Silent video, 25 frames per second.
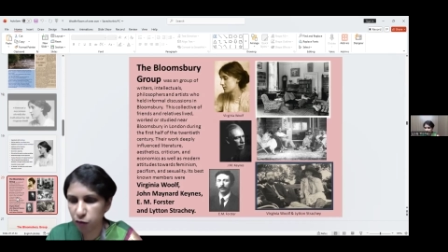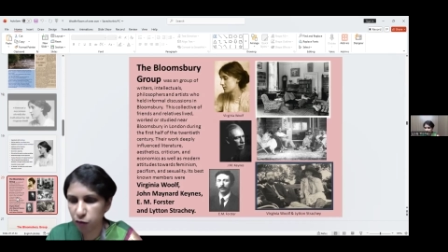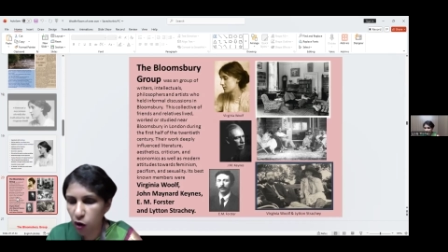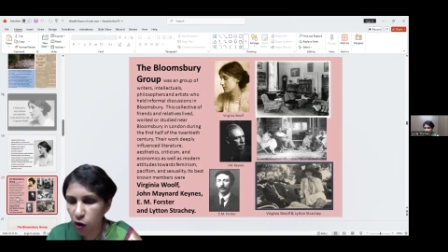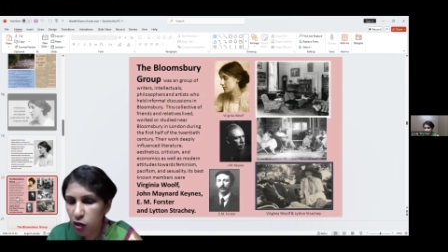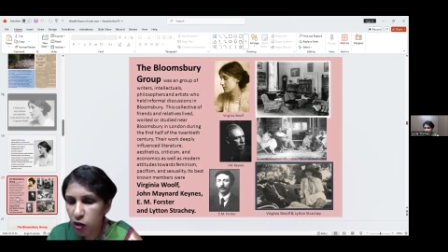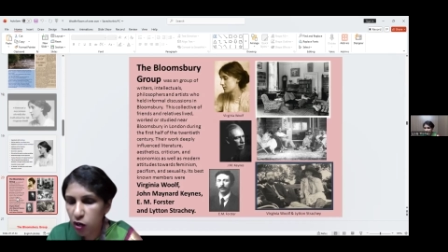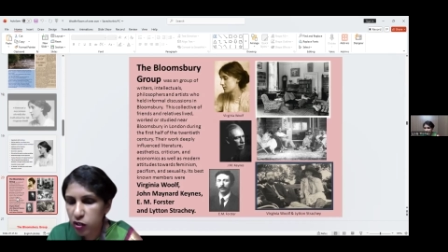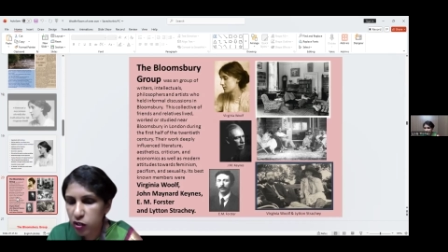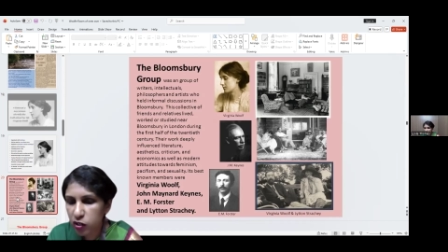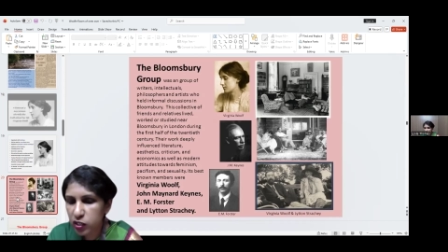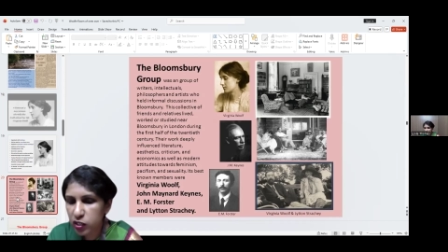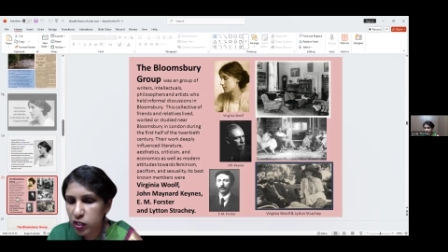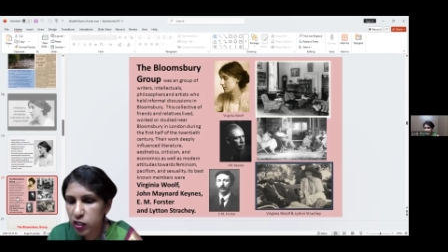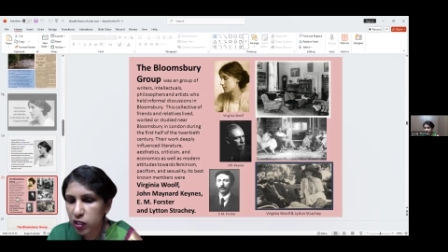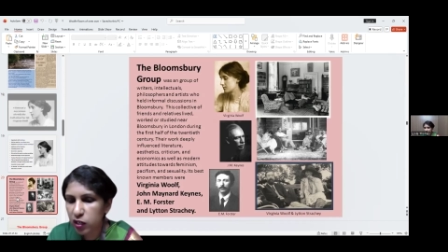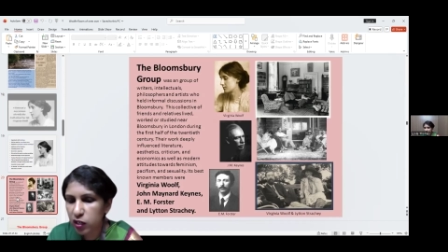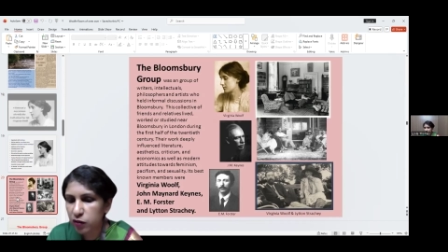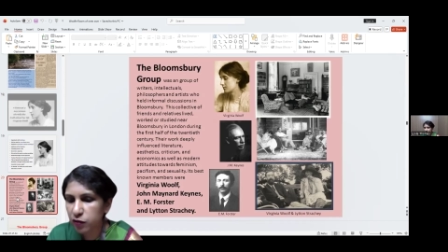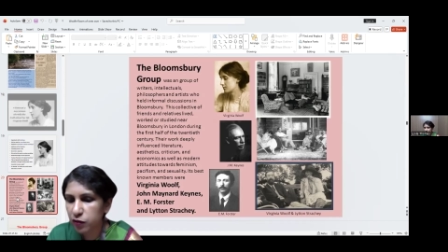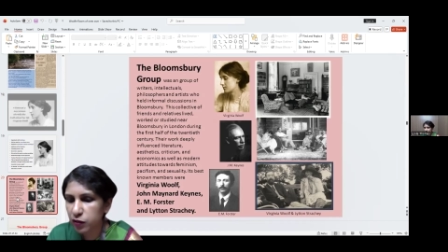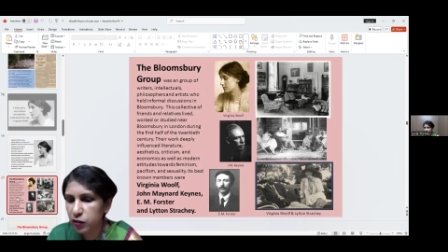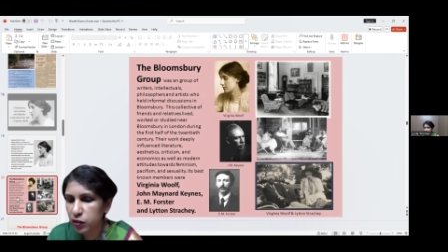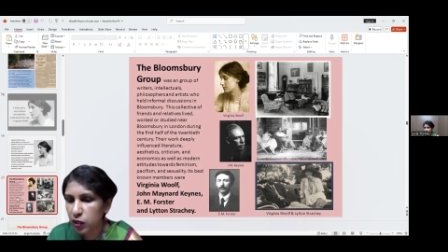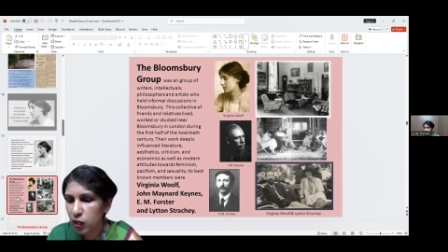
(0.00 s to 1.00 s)

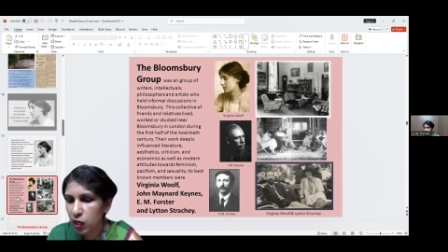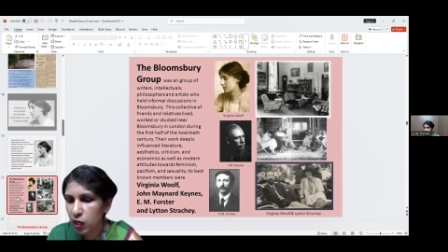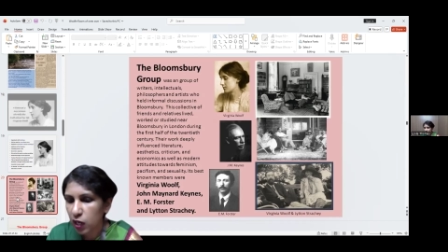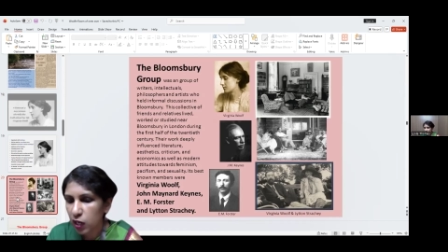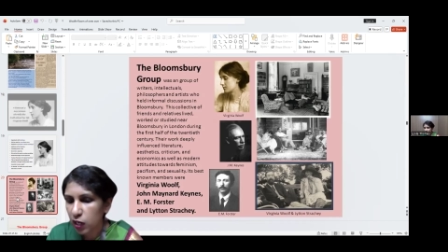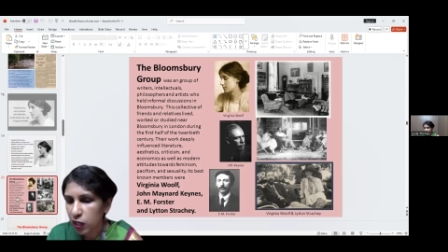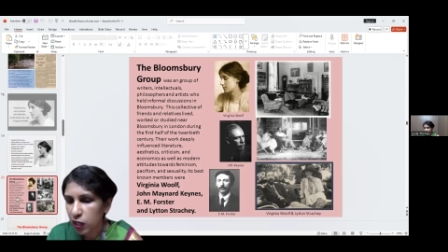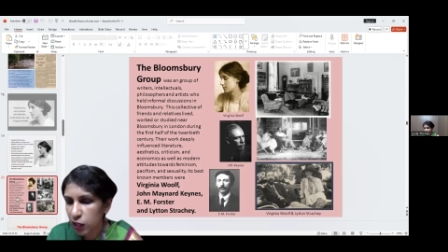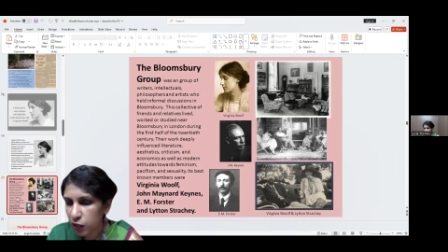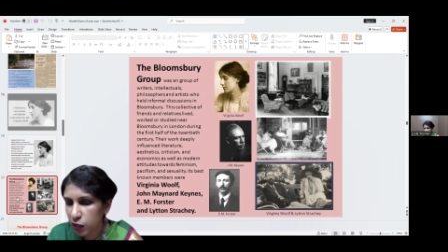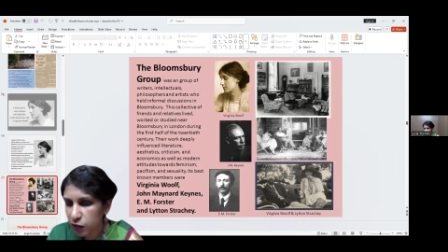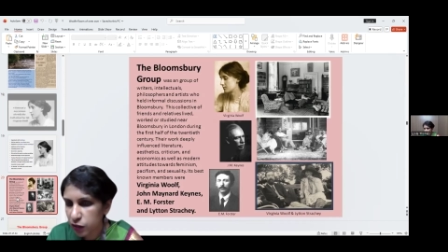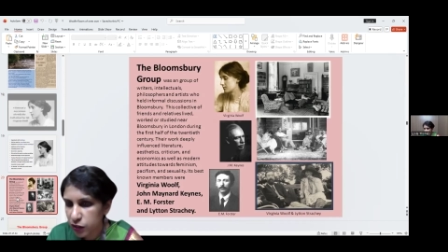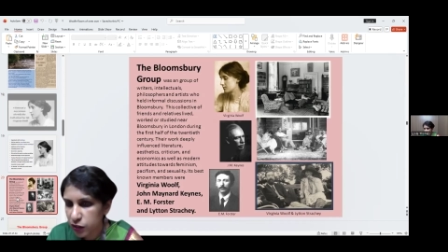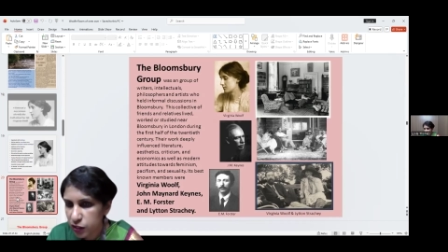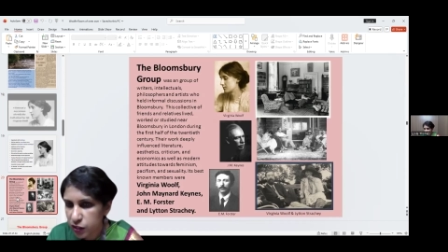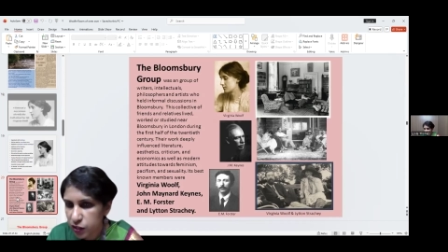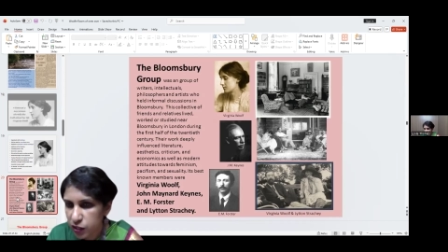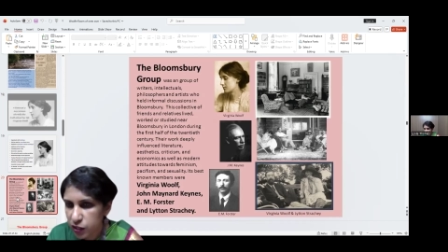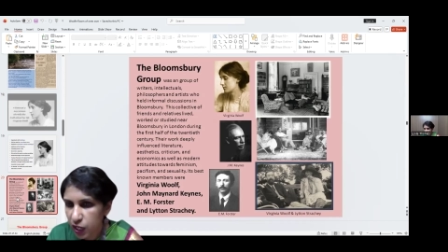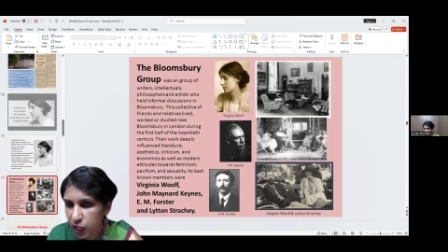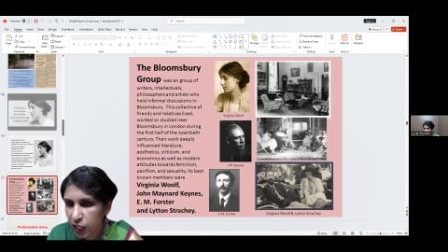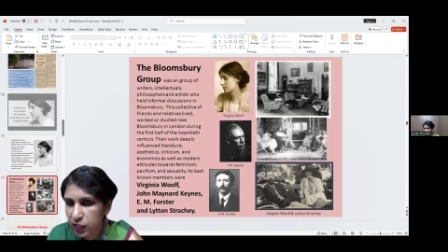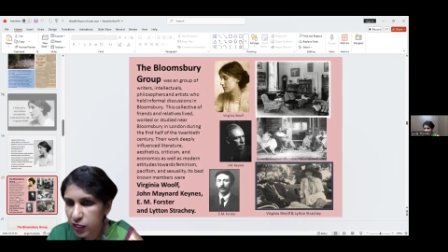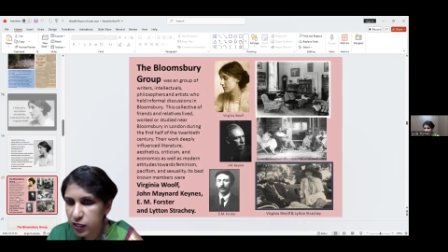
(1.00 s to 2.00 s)
Forster, Leon
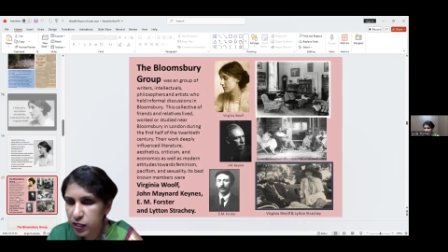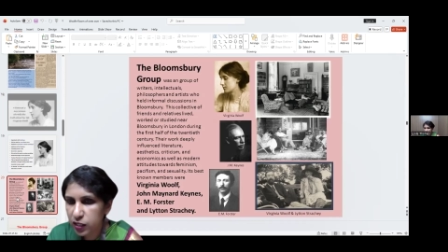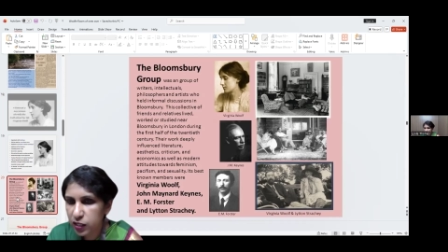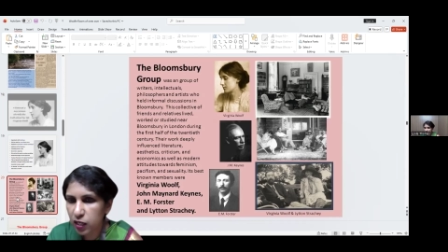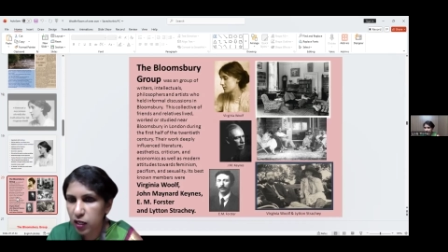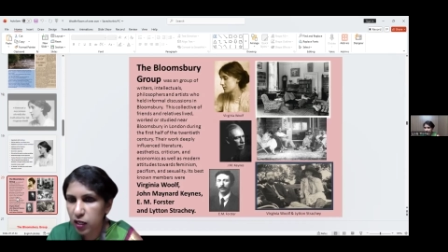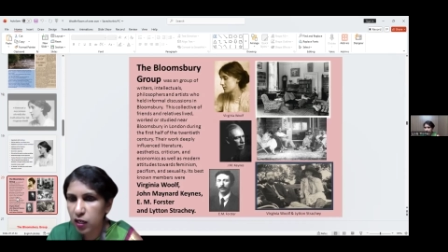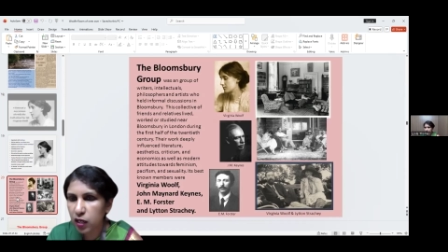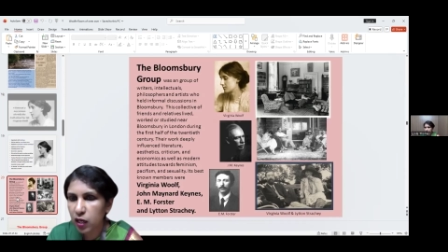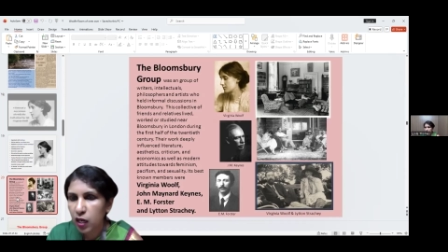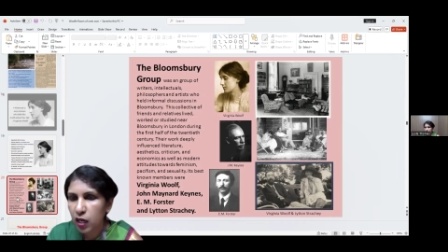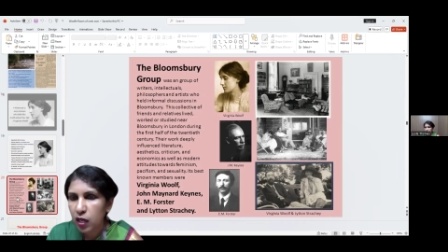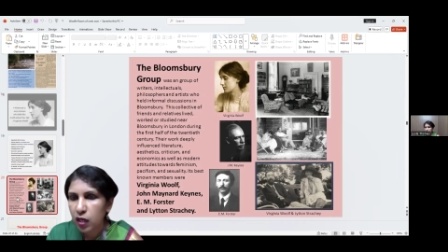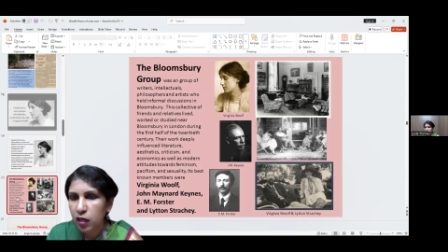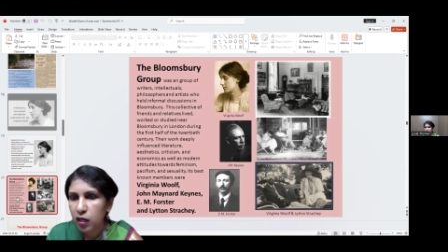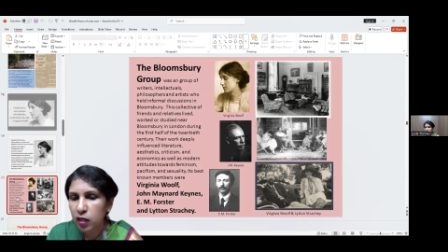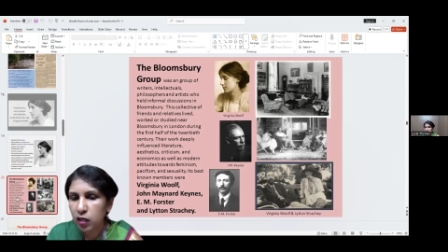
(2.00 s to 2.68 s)
Strachey,